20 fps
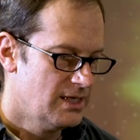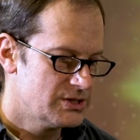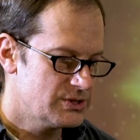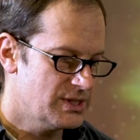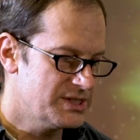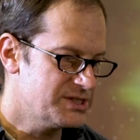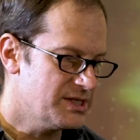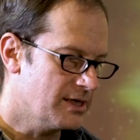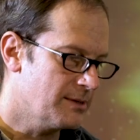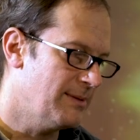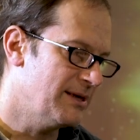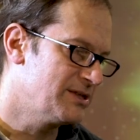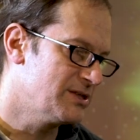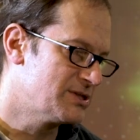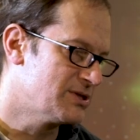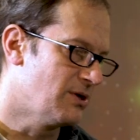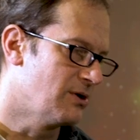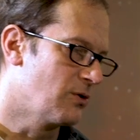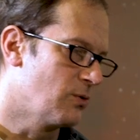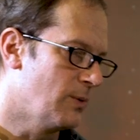So let's talk about the
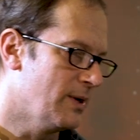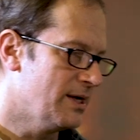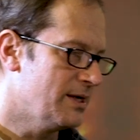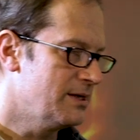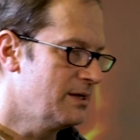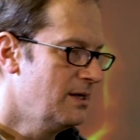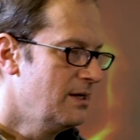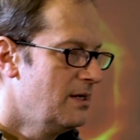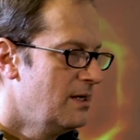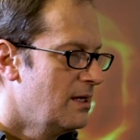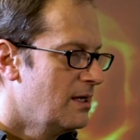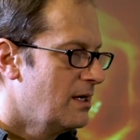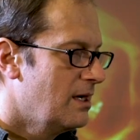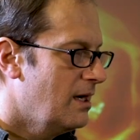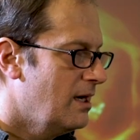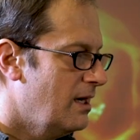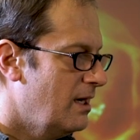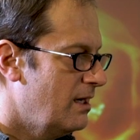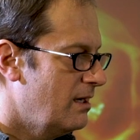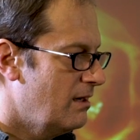solar wind.
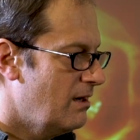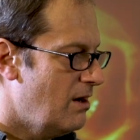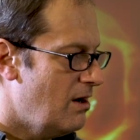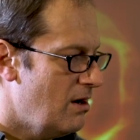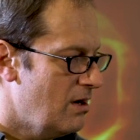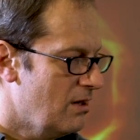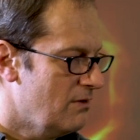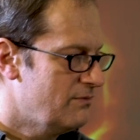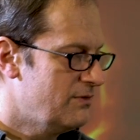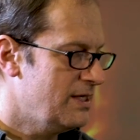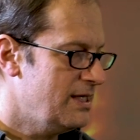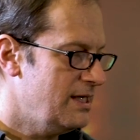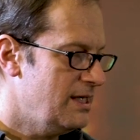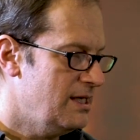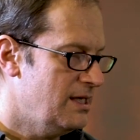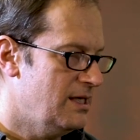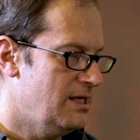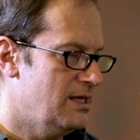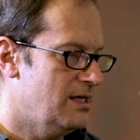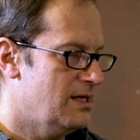All of
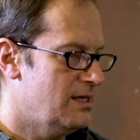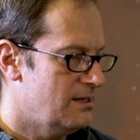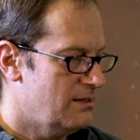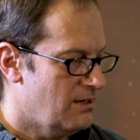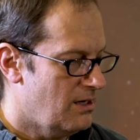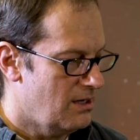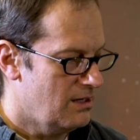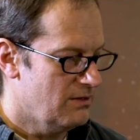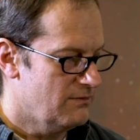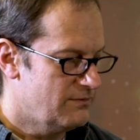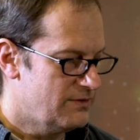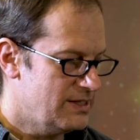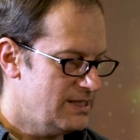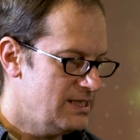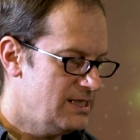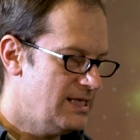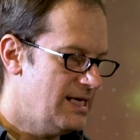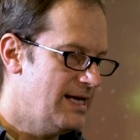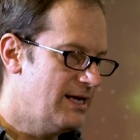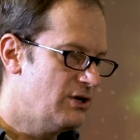
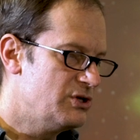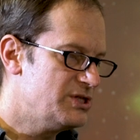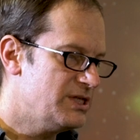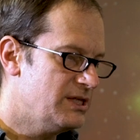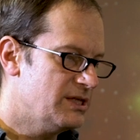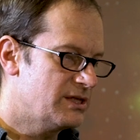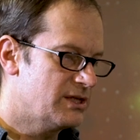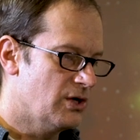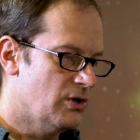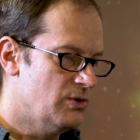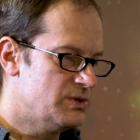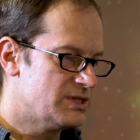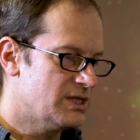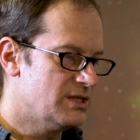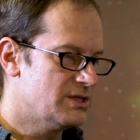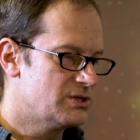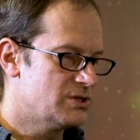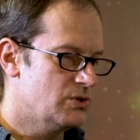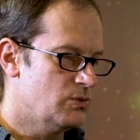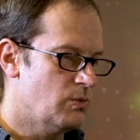the energy that goes
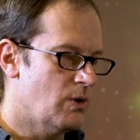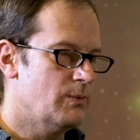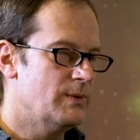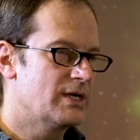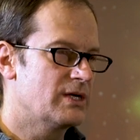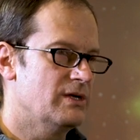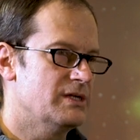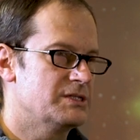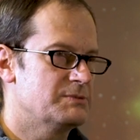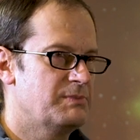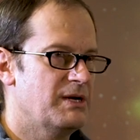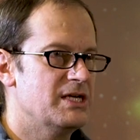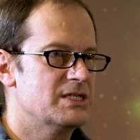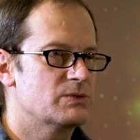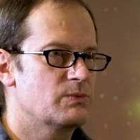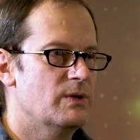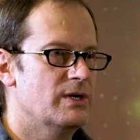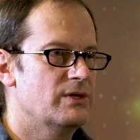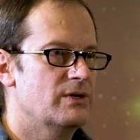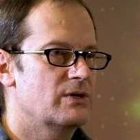into what we call
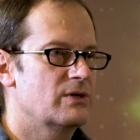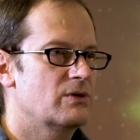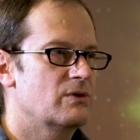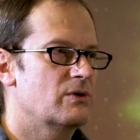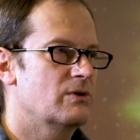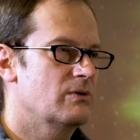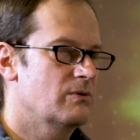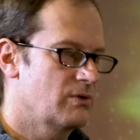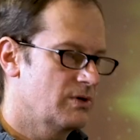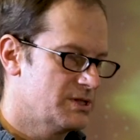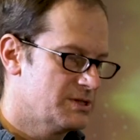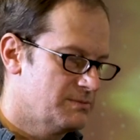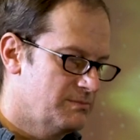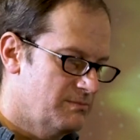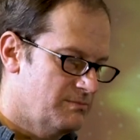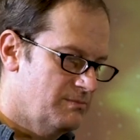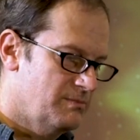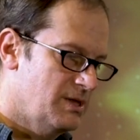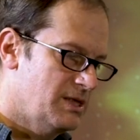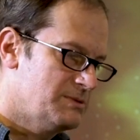space weather or
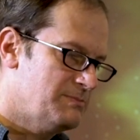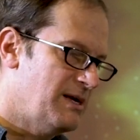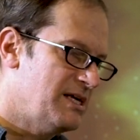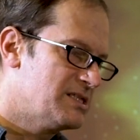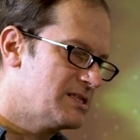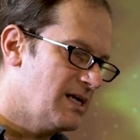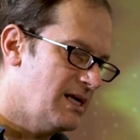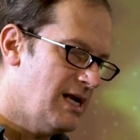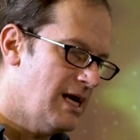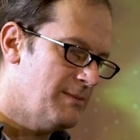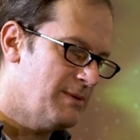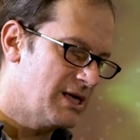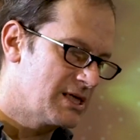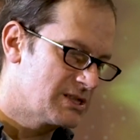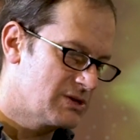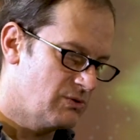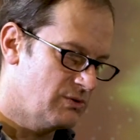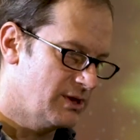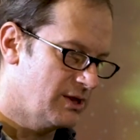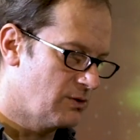space
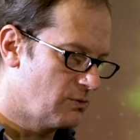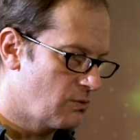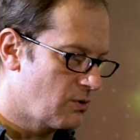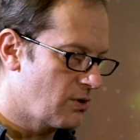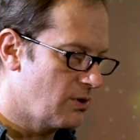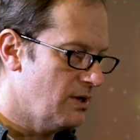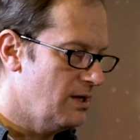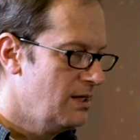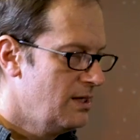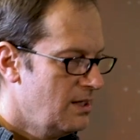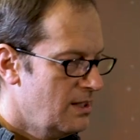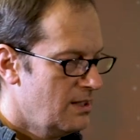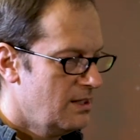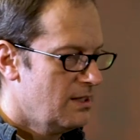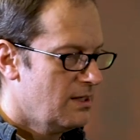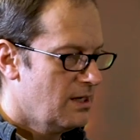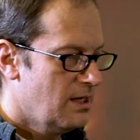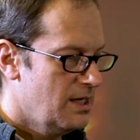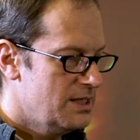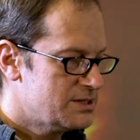dynamics or in the aurora,
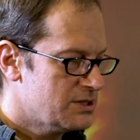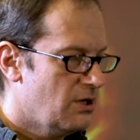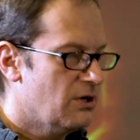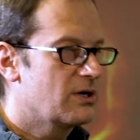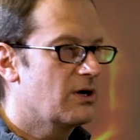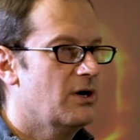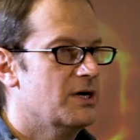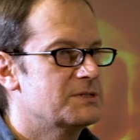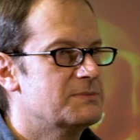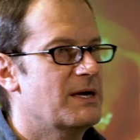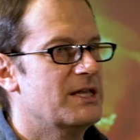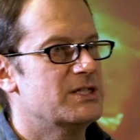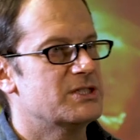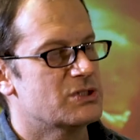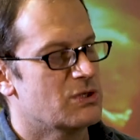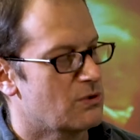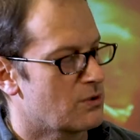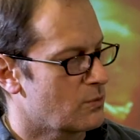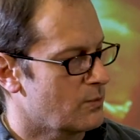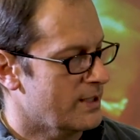it's all caused by the
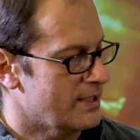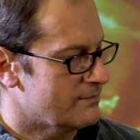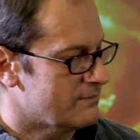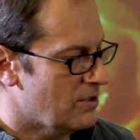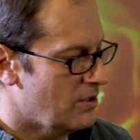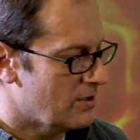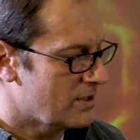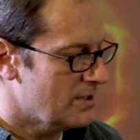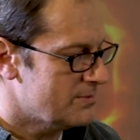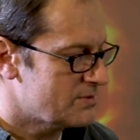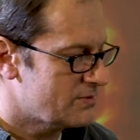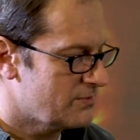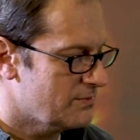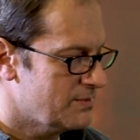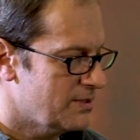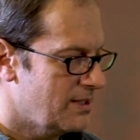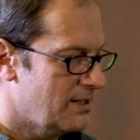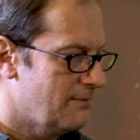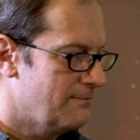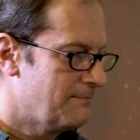solar wind. All comes
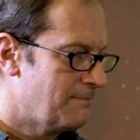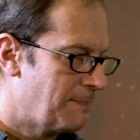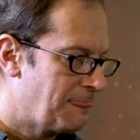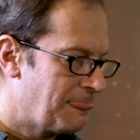from there.